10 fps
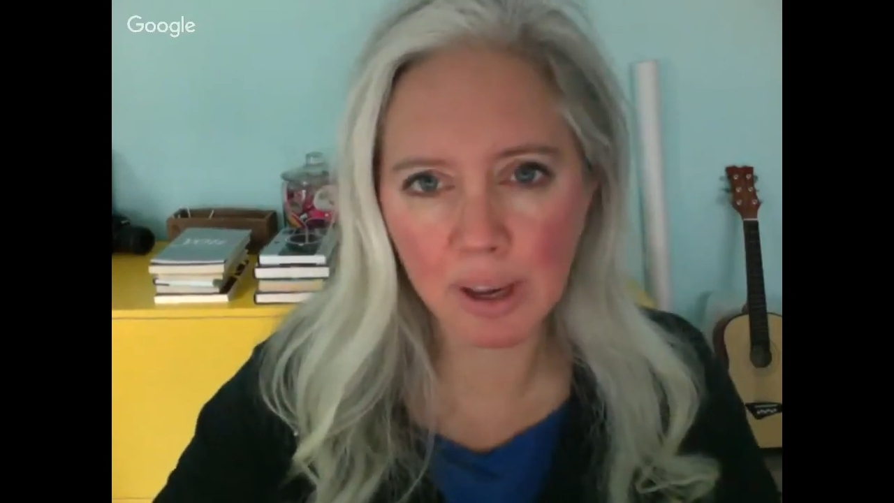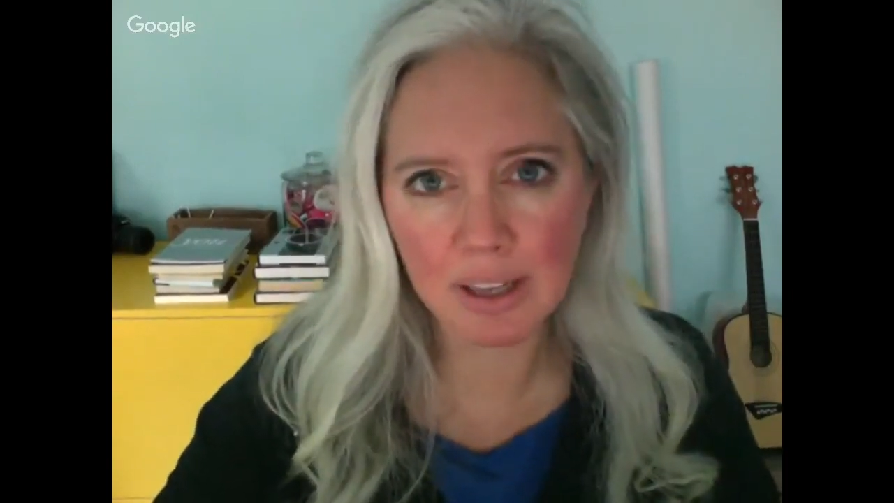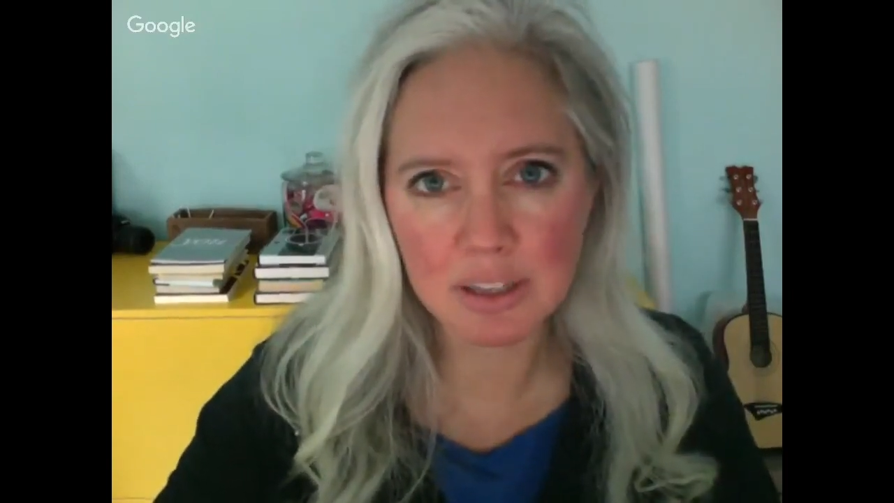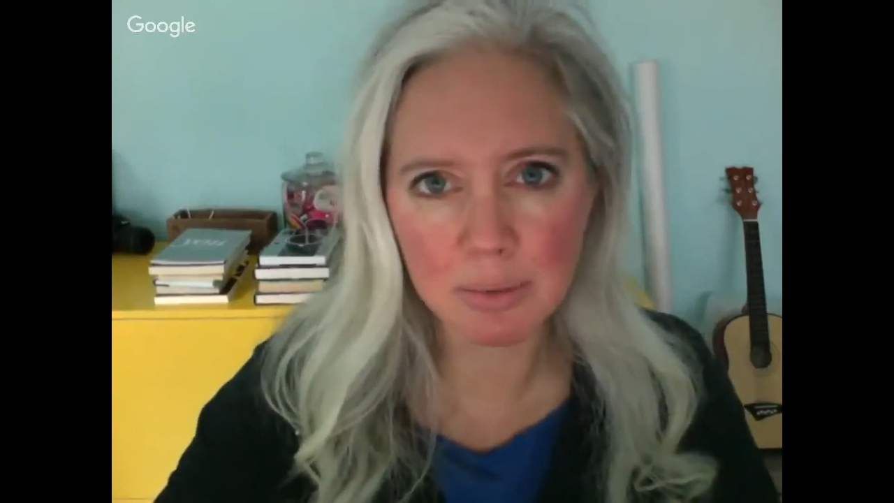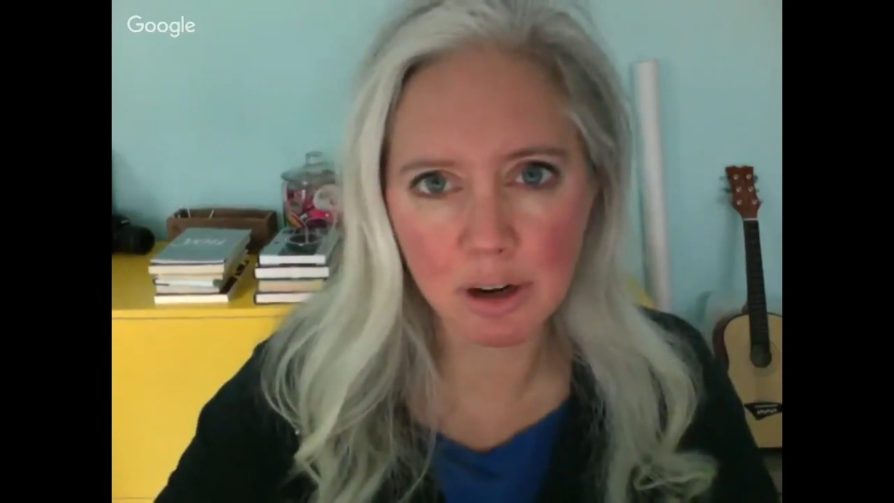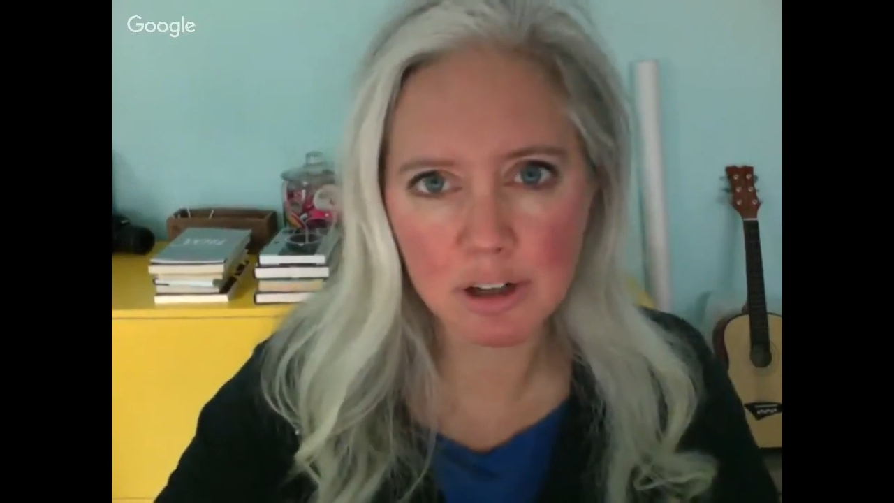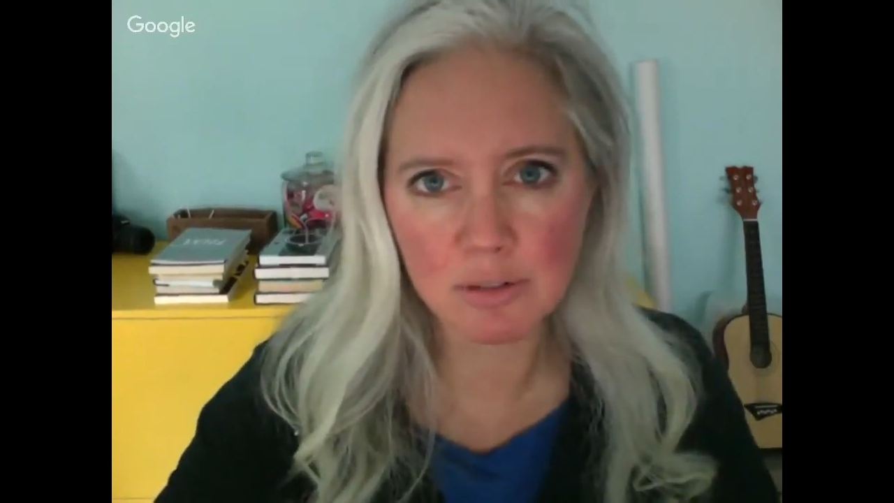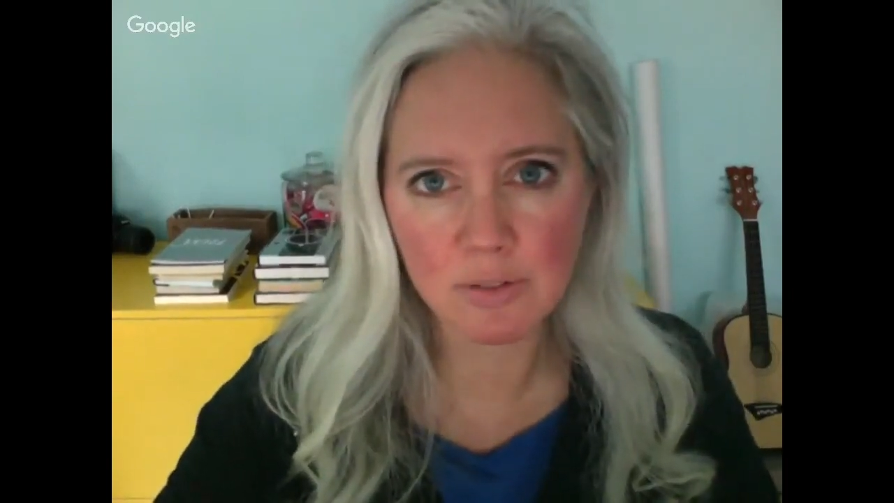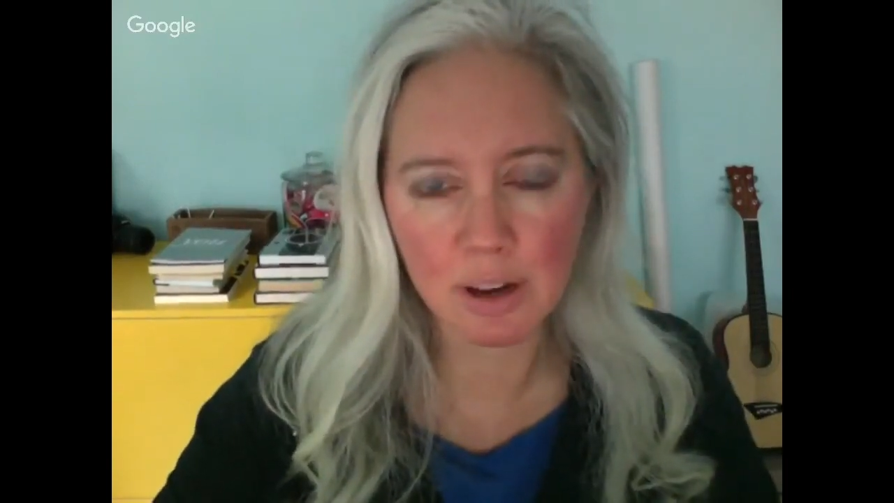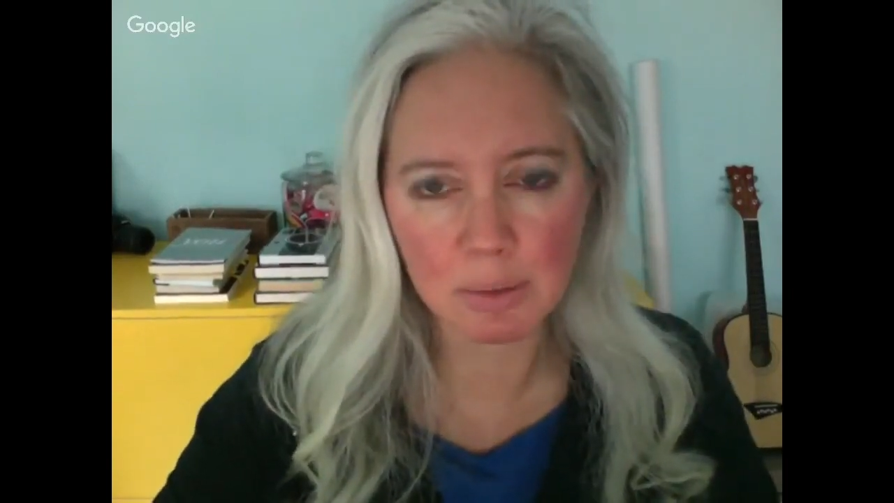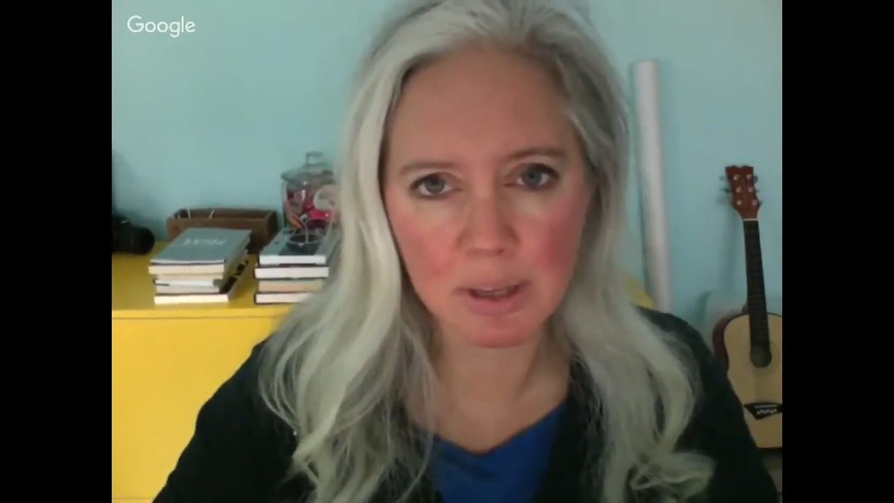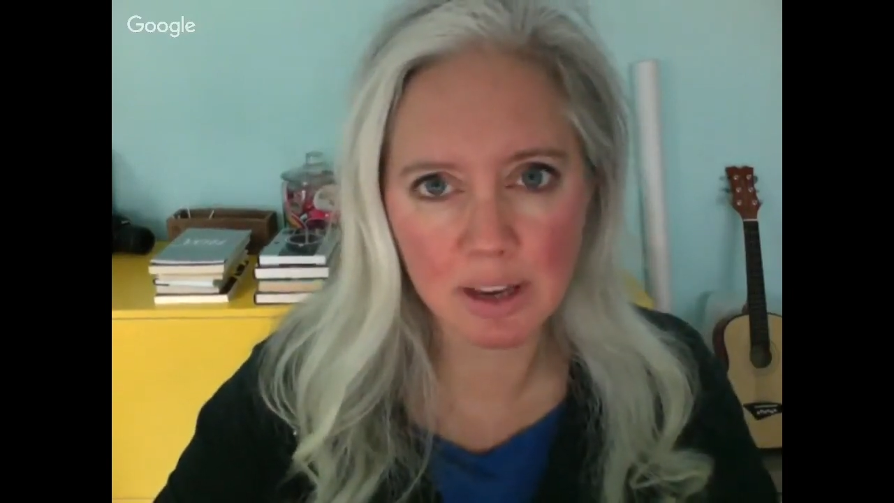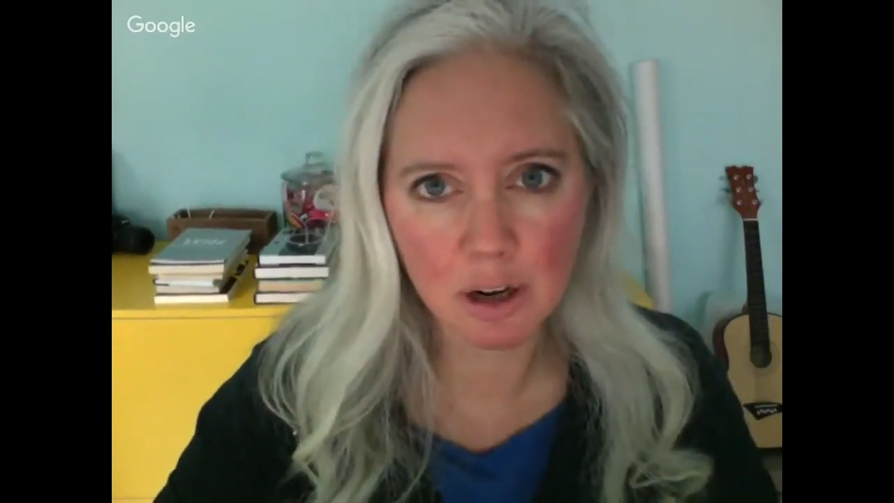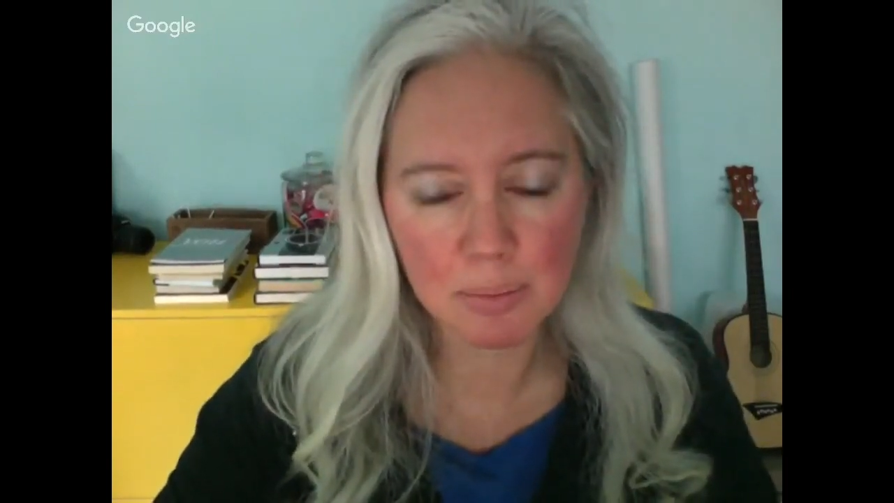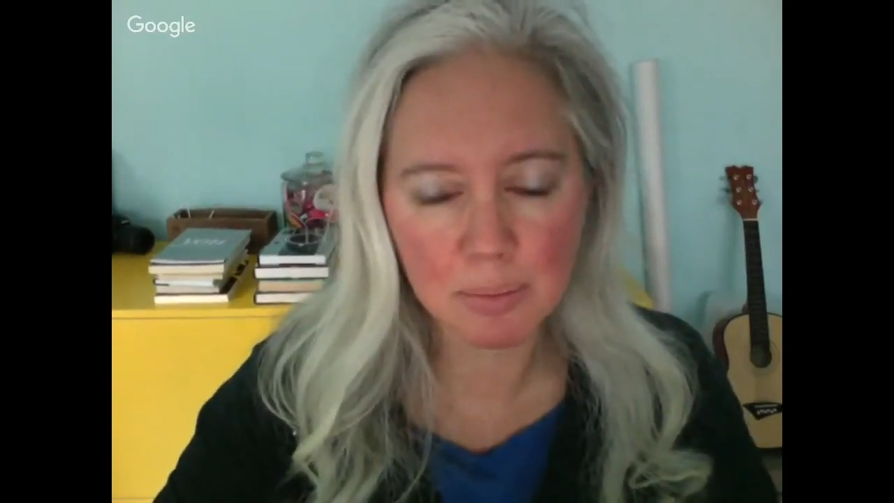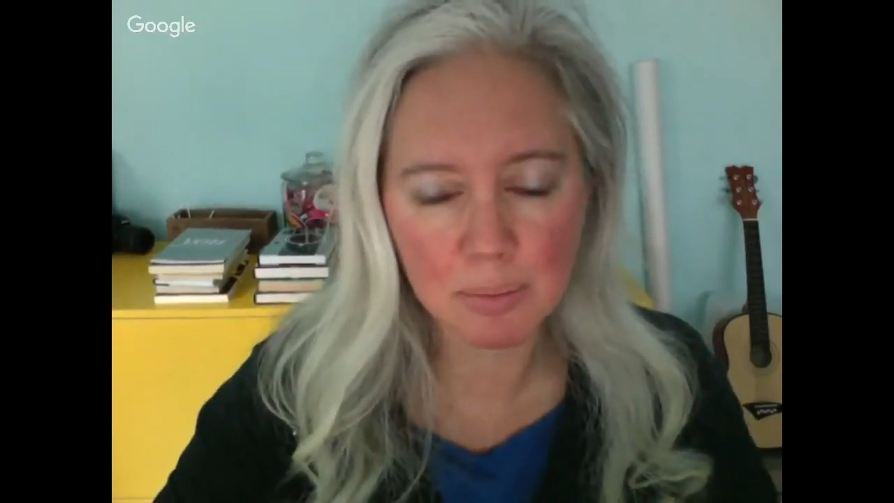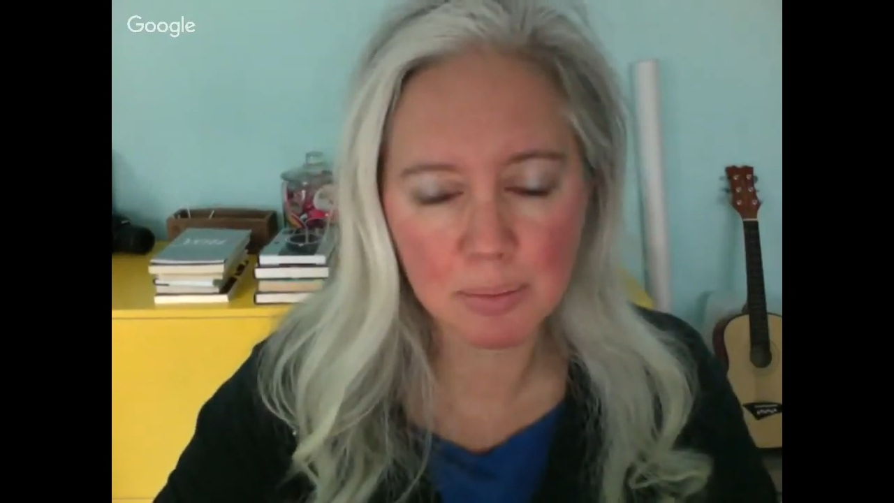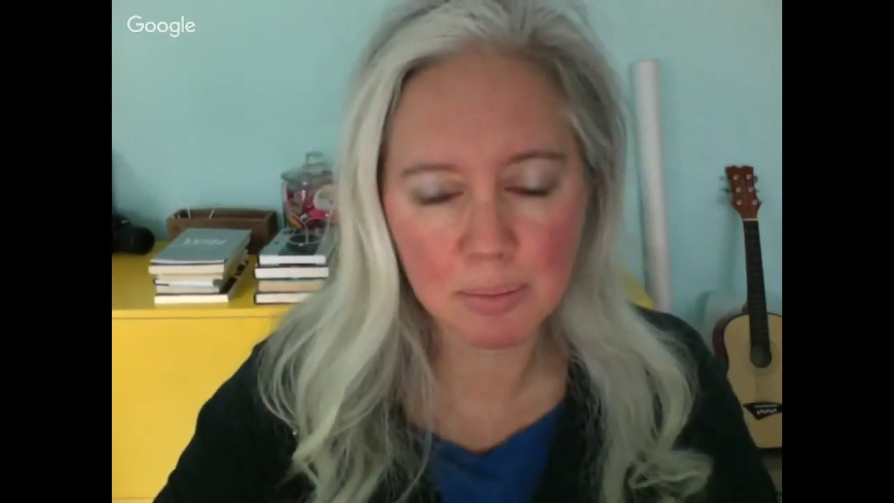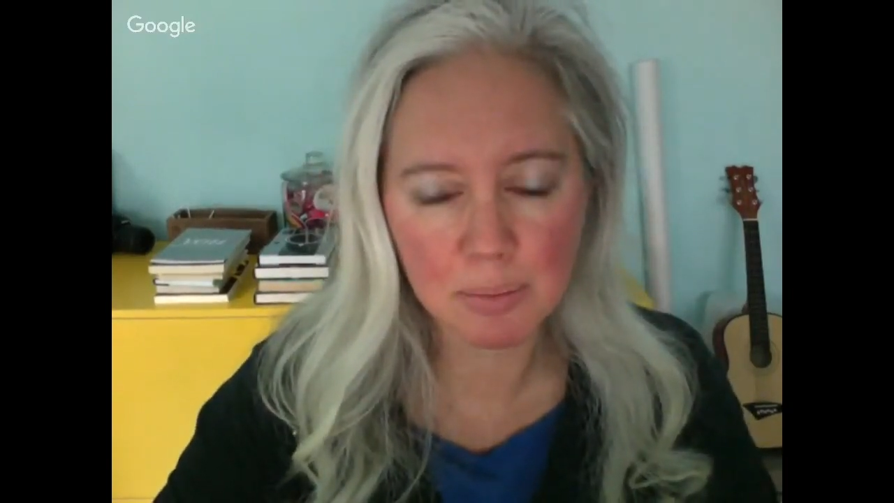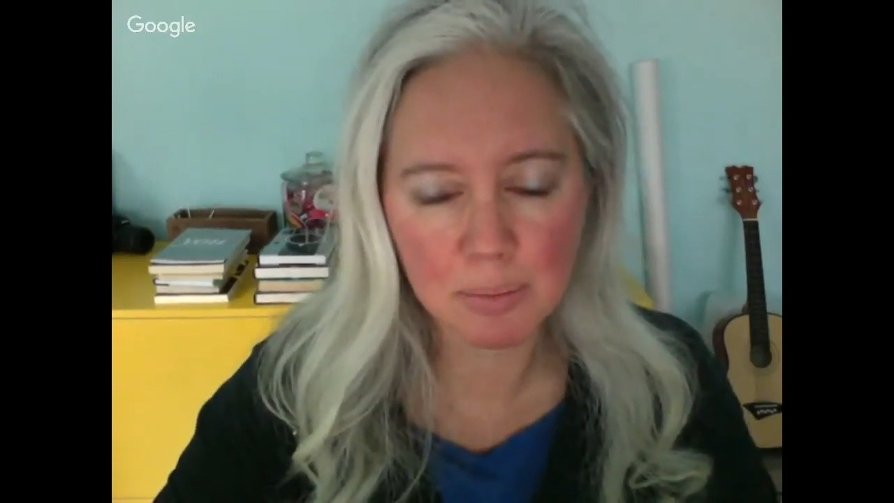into marriage and family
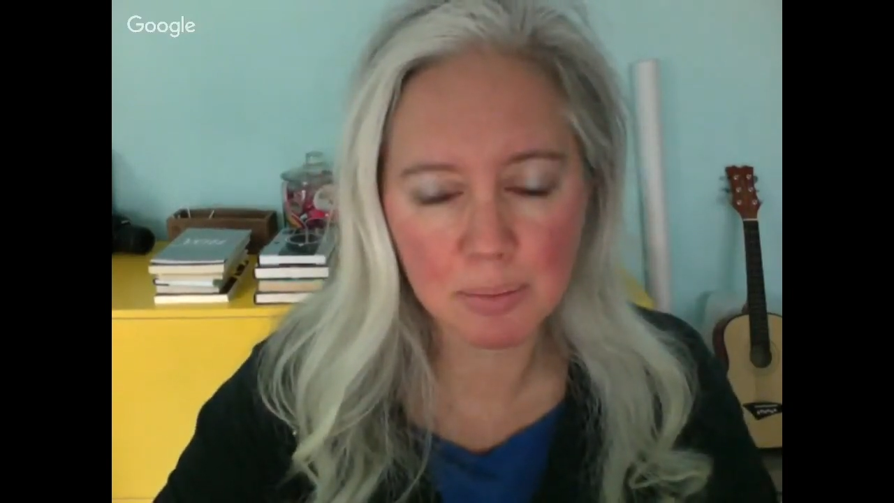therapy.